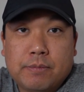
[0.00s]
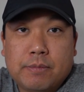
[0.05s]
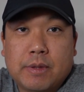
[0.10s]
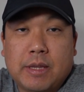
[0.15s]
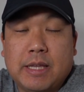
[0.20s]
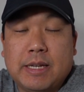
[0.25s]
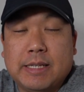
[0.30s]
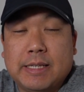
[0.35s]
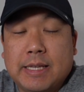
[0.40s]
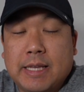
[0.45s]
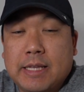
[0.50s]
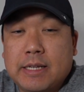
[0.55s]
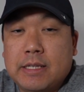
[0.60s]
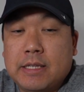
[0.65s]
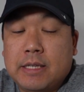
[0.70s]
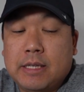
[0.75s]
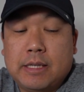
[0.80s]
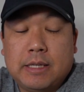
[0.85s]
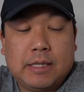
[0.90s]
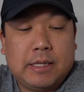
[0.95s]
And again,
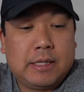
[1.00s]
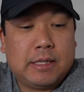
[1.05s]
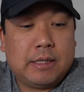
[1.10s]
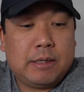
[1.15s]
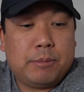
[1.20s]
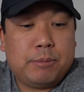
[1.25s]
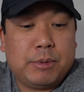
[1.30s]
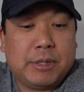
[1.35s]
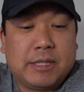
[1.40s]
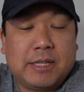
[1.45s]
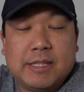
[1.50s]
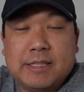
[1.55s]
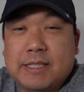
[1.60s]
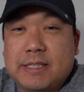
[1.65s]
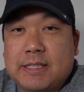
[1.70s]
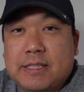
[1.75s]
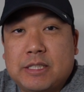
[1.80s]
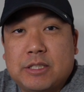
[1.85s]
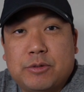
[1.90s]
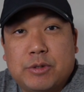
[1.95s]
because
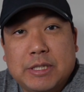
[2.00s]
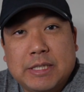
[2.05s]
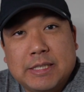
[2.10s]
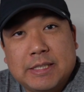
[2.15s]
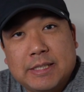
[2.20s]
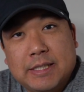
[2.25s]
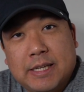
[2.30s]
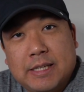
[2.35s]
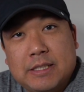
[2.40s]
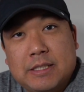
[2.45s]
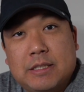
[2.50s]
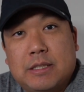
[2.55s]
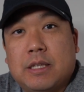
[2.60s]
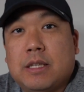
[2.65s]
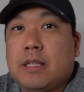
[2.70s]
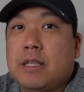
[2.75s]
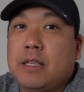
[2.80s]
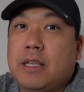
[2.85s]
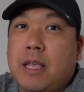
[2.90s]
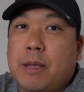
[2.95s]
it's a screening test,
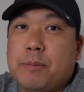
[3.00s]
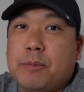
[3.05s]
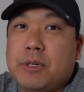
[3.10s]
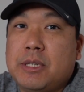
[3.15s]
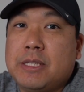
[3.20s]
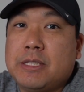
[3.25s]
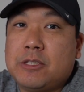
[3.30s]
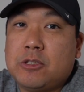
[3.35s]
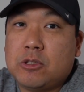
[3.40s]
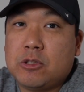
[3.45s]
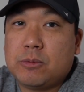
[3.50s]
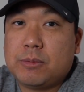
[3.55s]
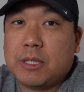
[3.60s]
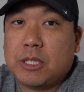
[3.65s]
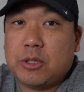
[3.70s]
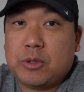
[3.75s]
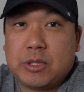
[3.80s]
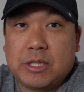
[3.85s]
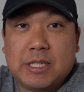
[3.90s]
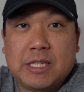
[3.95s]
I'm going to assume that
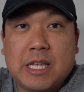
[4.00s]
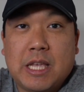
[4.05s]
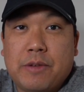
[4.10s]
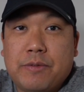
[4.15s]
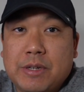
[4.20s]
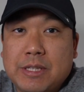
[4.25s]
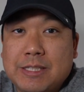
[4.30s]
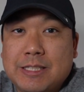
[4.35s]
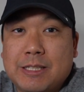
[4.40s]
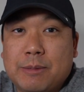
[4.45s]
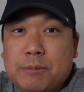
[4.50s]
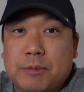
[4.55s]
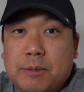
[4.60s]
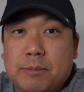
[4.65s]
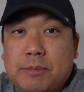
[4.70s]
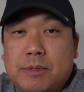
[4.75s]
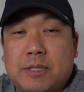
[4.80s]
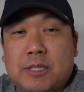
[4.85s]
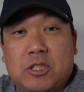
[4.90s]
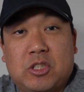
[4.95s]
you didn't have any
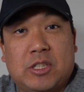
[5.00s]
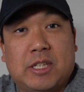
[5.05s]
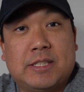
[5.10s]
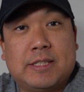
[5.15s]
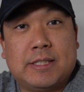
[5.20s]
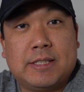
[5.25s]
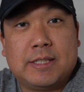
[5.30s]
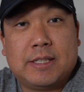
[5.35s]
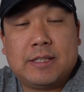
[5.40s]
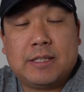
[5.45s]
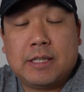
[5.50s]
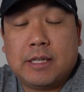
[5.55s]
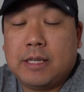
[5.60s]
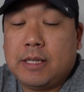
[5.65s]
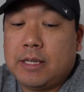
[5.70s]
symptoms suggesting it.